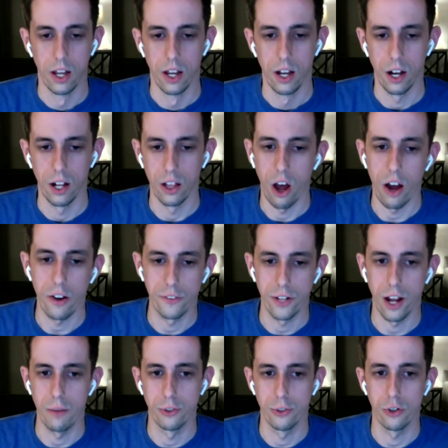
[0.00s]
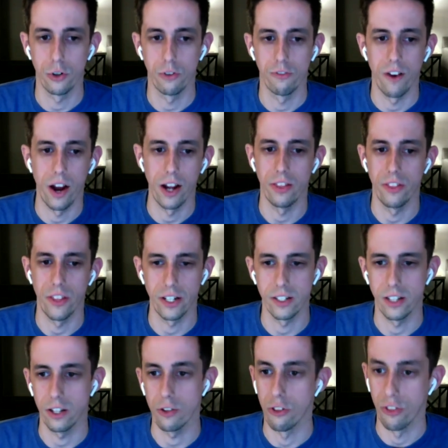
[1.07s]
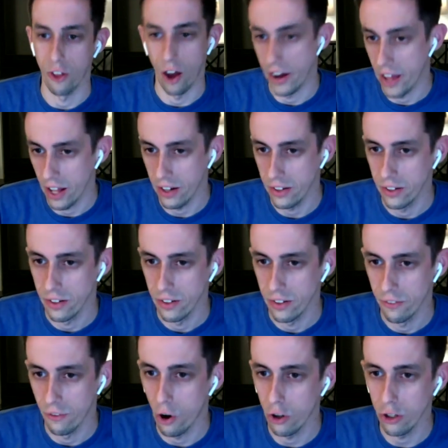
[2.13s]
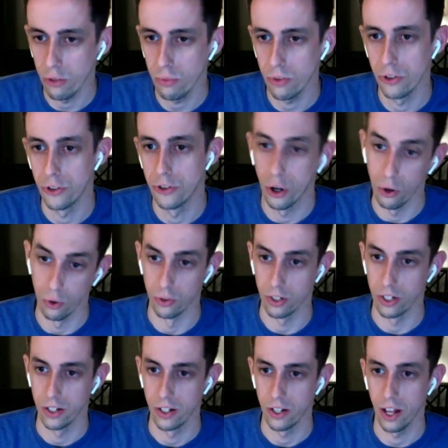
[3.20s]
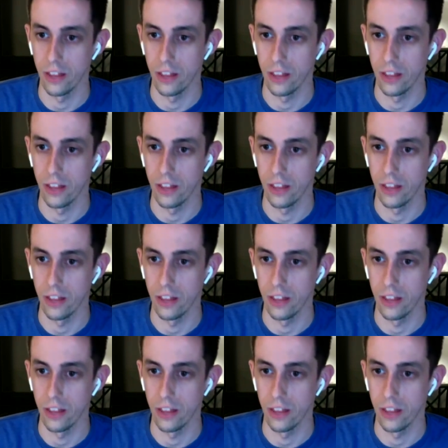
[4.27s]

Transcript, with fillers: a lot of times you'll find things that you thought had volume don't, and